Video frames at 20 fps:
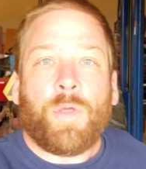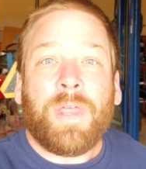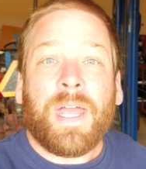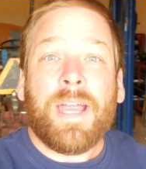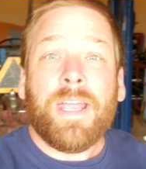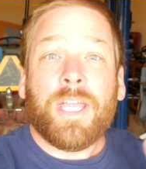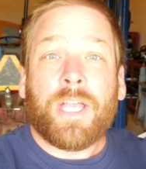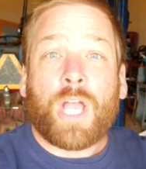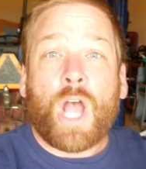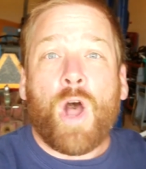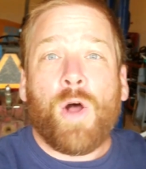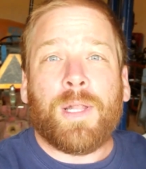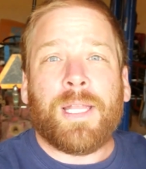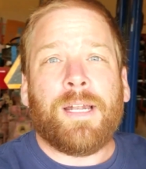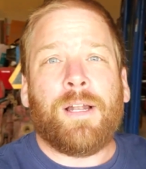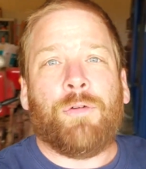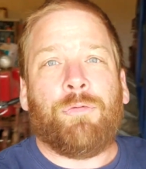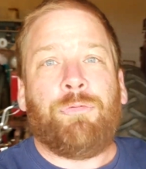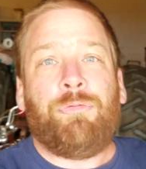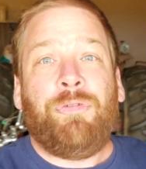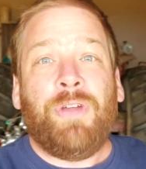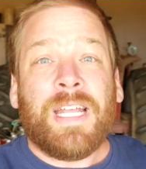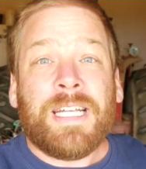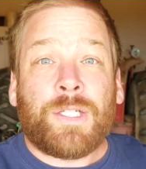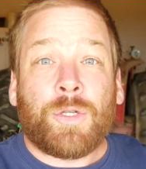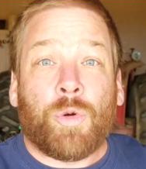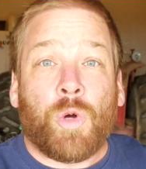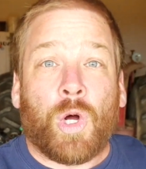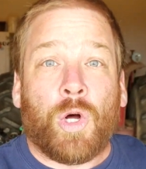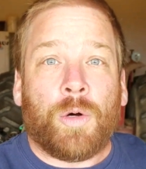there you go, a little
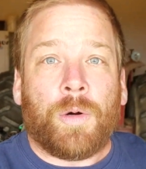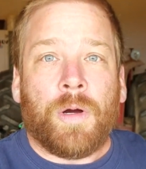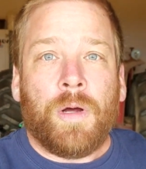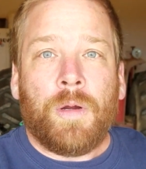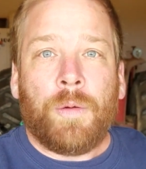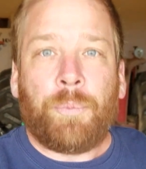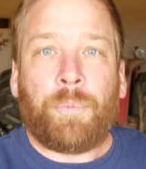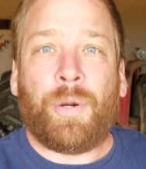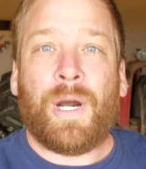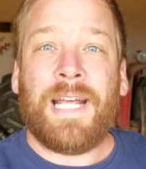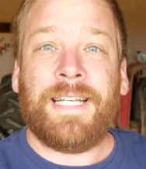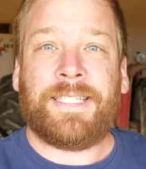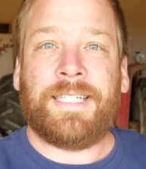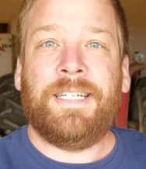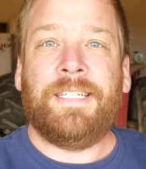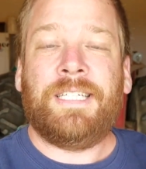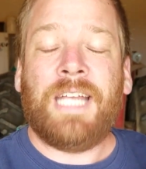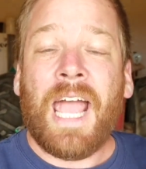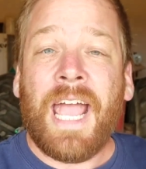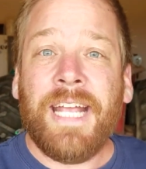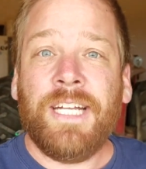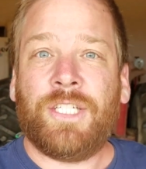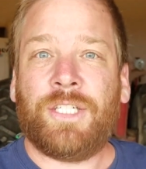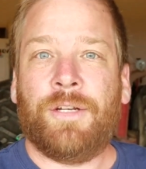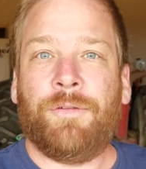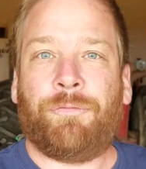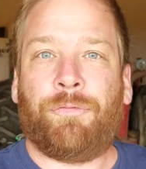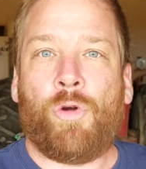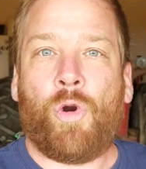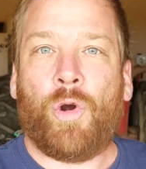visual
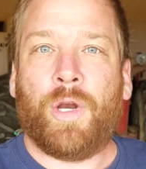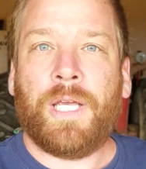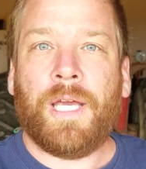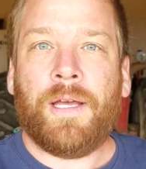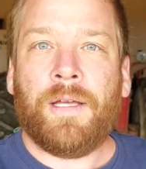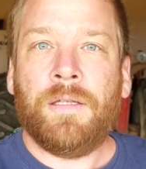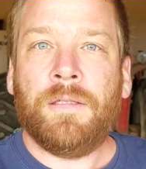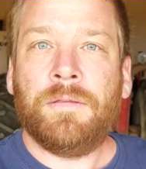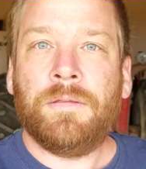presentation for you.